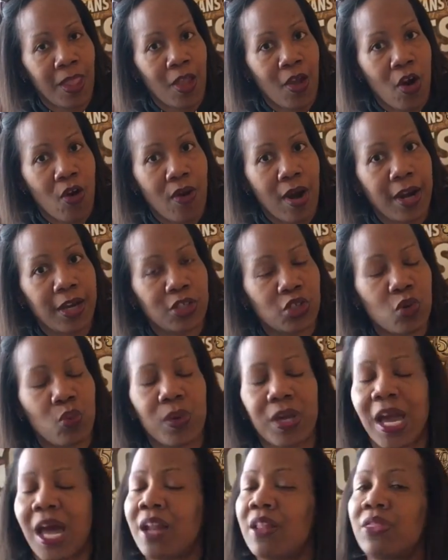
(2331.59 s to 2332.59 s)
All right, so we
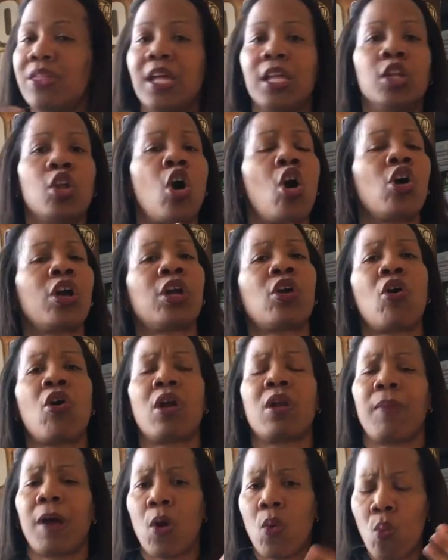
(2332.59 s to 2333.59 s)
got to think long and hard
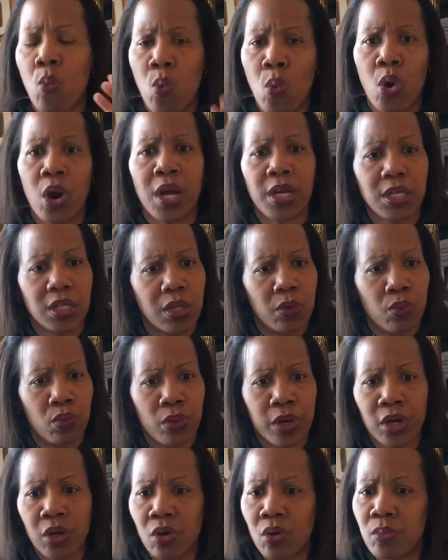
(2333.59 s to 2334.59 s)
about what the
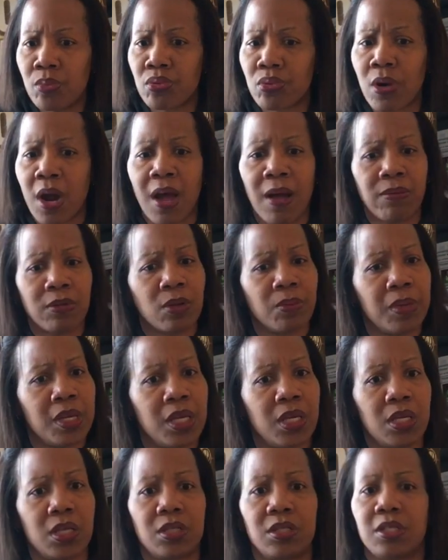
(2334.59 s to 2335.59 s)
real problem
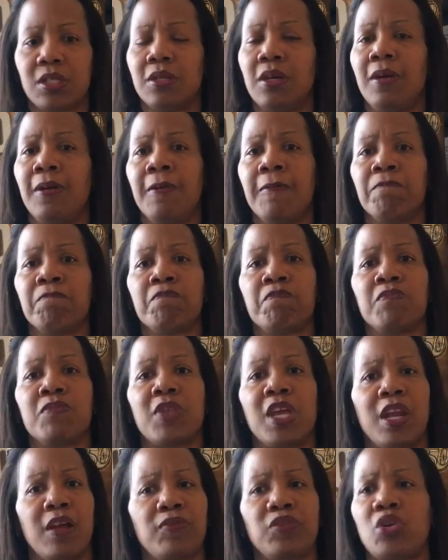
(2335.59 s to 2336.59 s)
is.
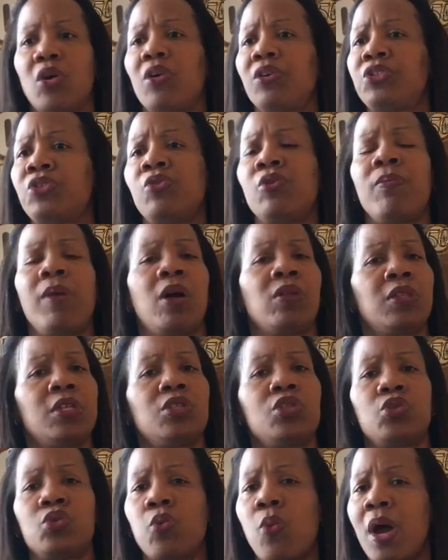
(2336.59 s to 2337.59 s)
And I've talked to you about this
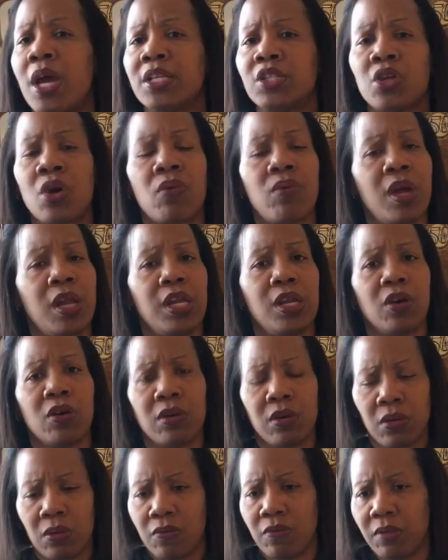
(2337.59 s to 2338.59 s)
twice already on
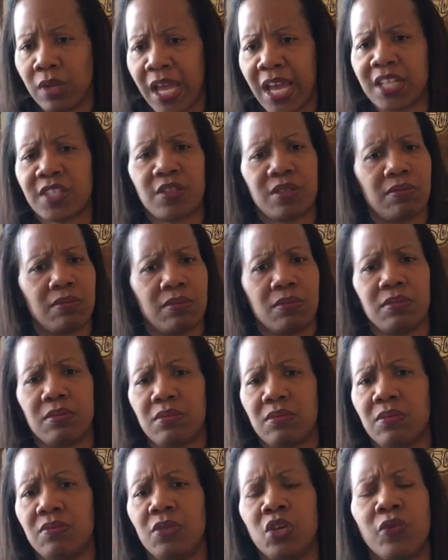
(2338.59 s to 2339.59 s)
the last
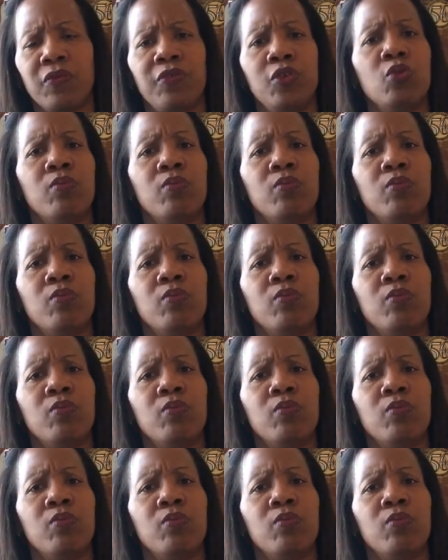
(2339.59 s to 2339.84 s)
few, few